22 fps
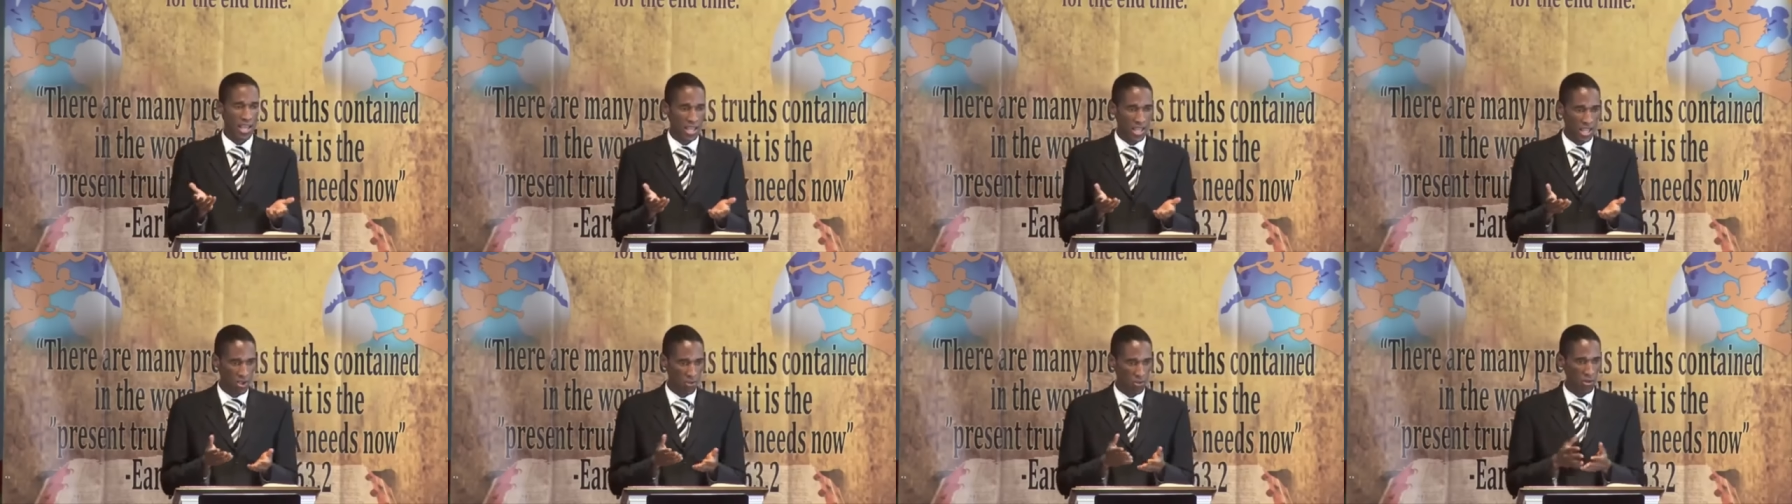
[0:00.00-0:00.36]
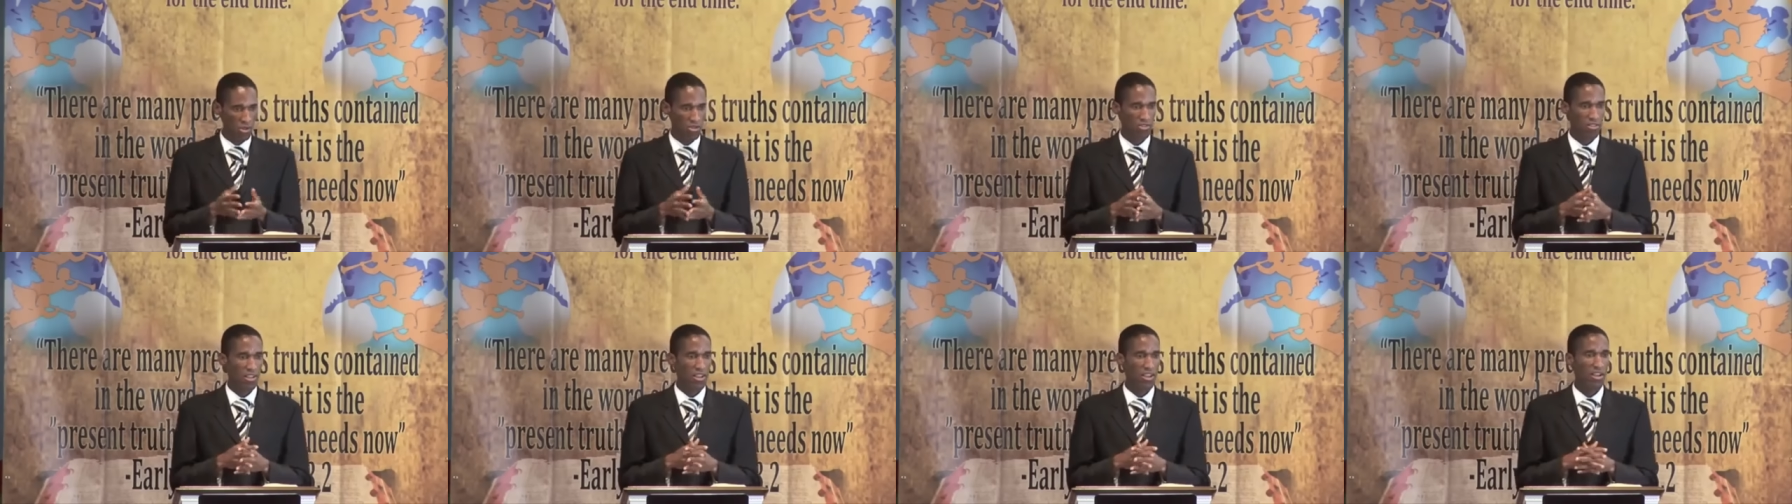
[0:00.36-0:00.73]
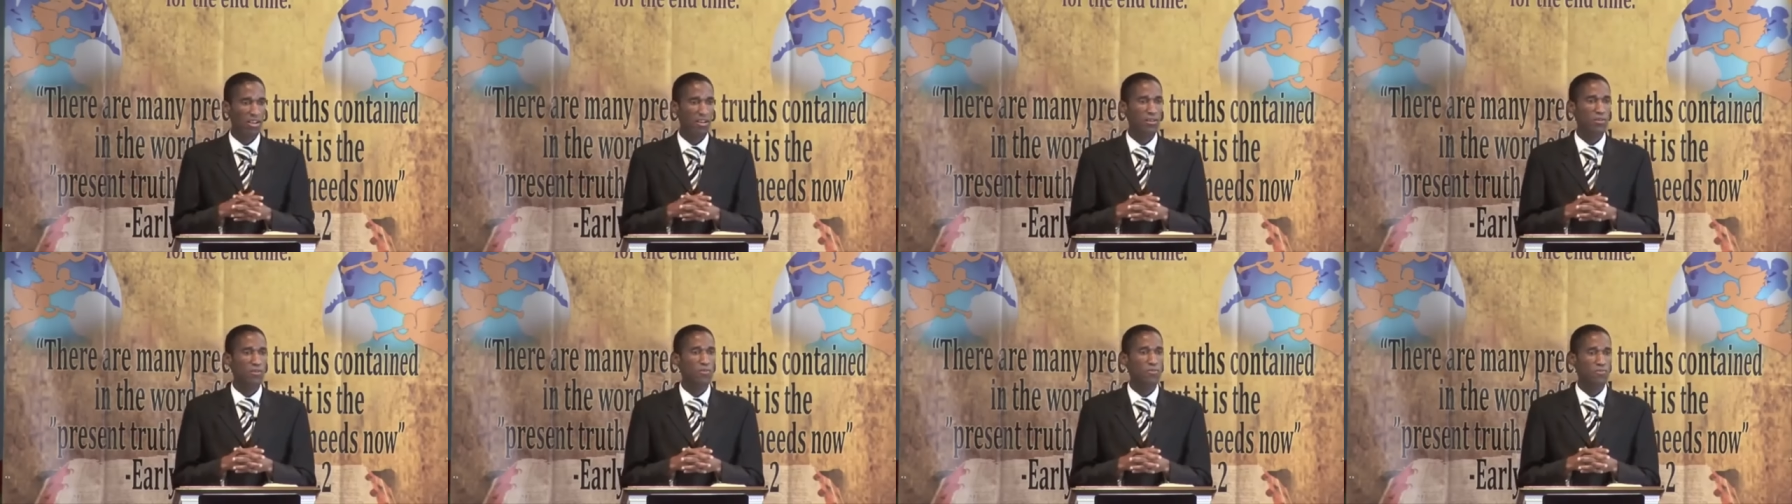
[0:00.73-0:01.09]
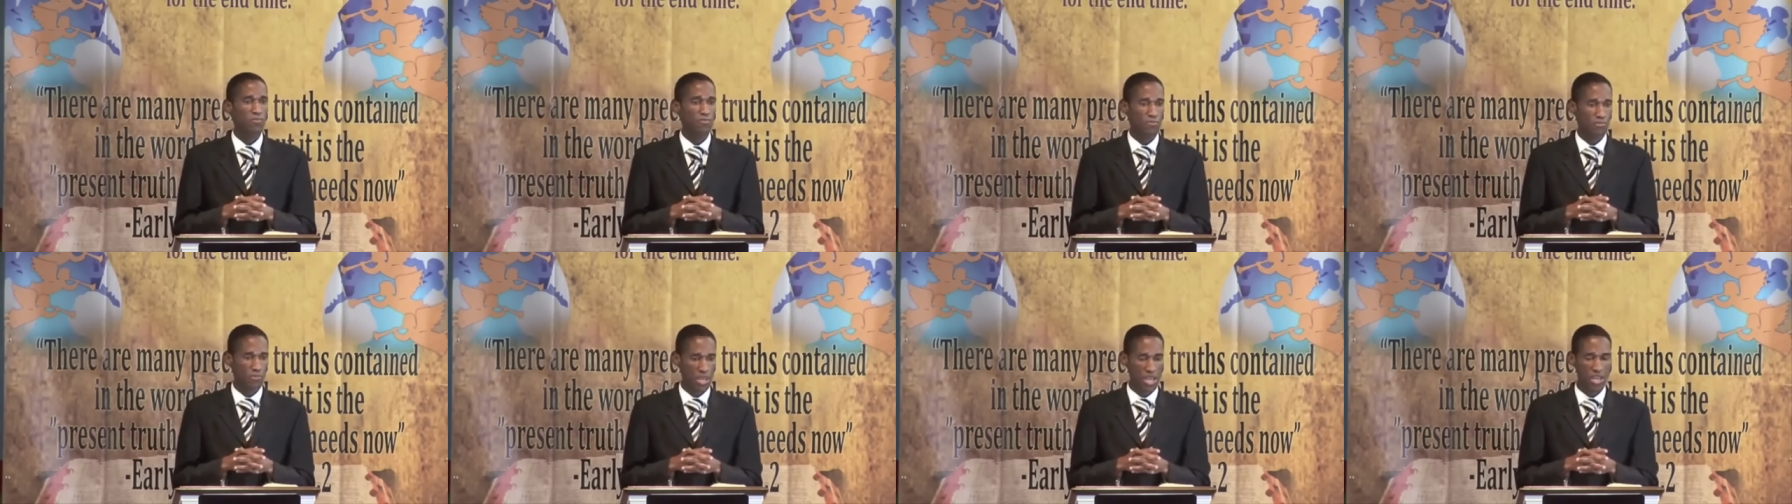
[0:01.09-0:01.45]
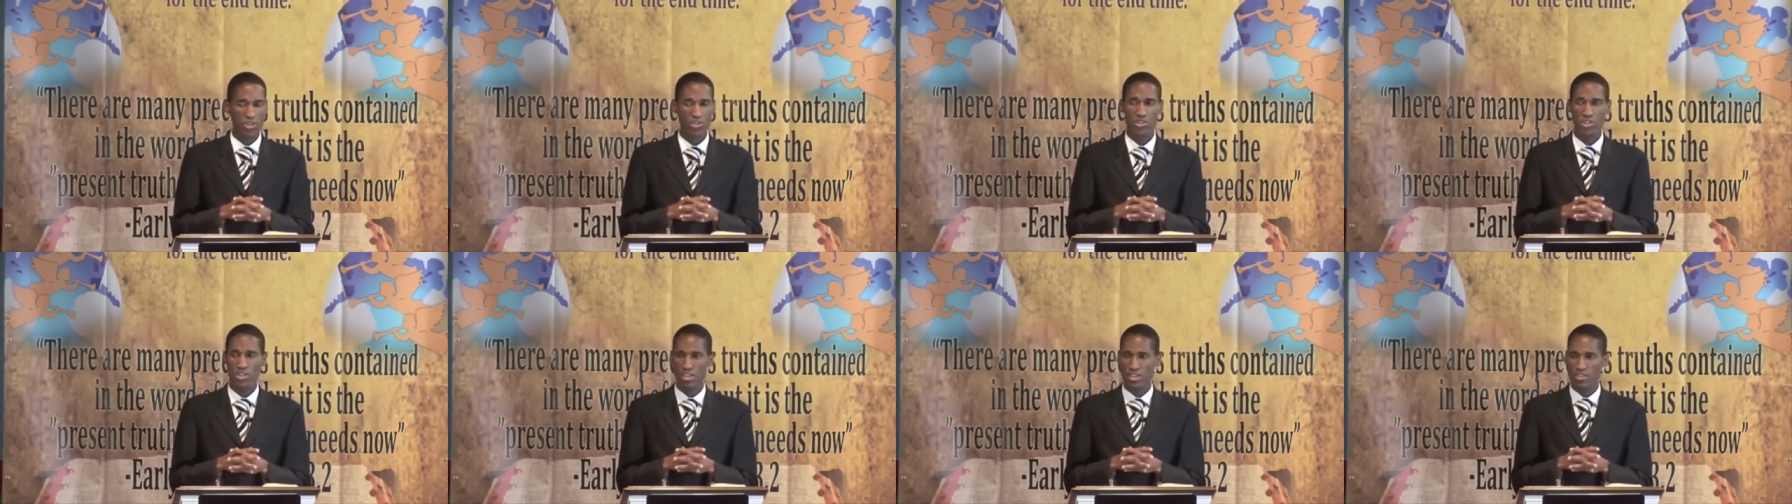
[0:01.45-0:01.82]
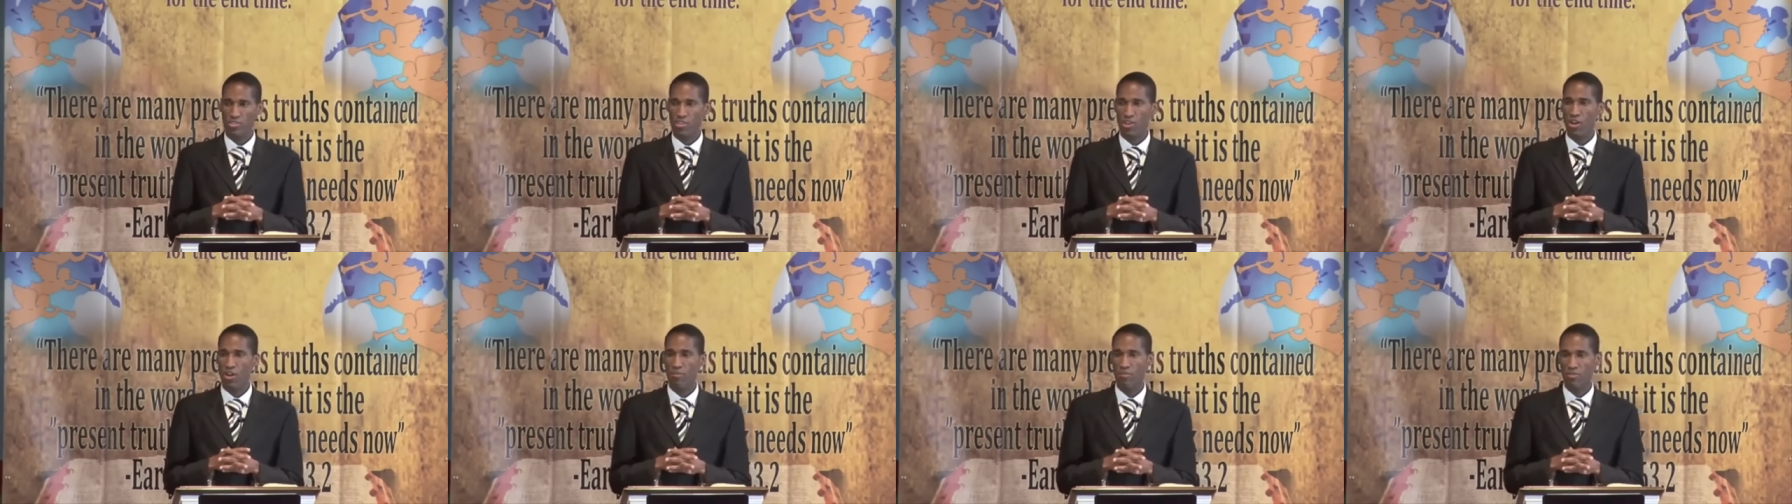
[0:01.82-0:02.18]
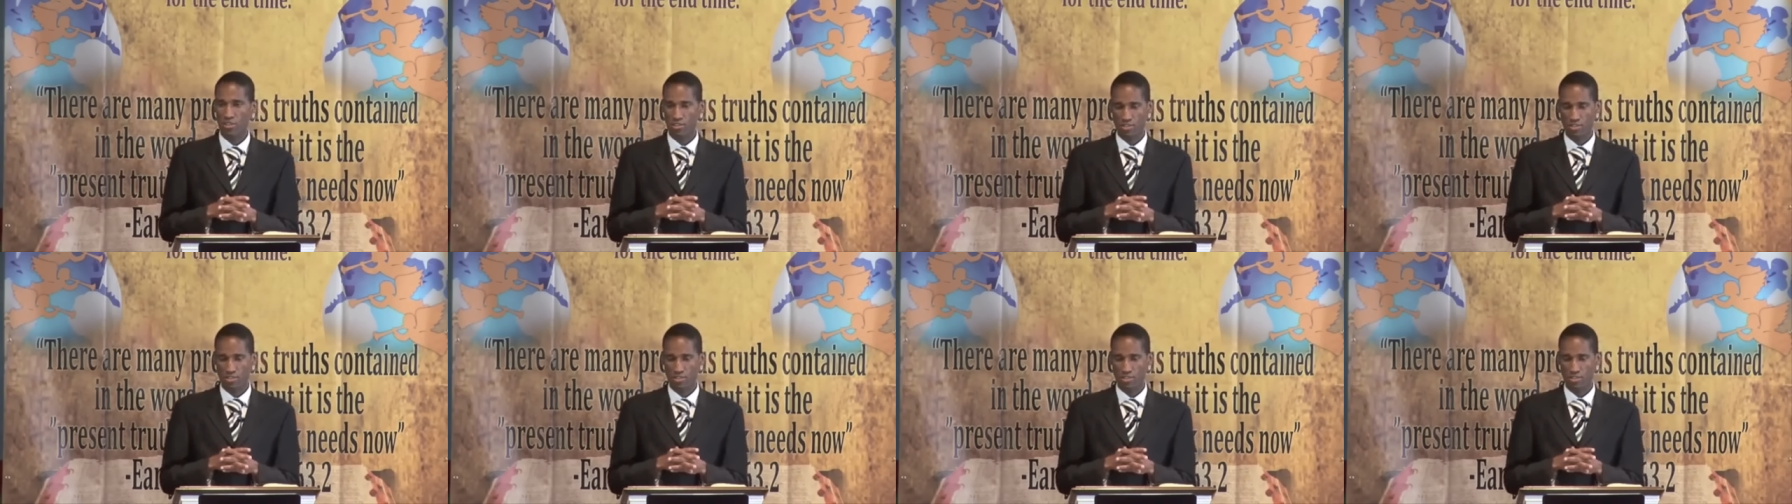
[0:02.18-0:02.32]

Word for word: Here is the patience of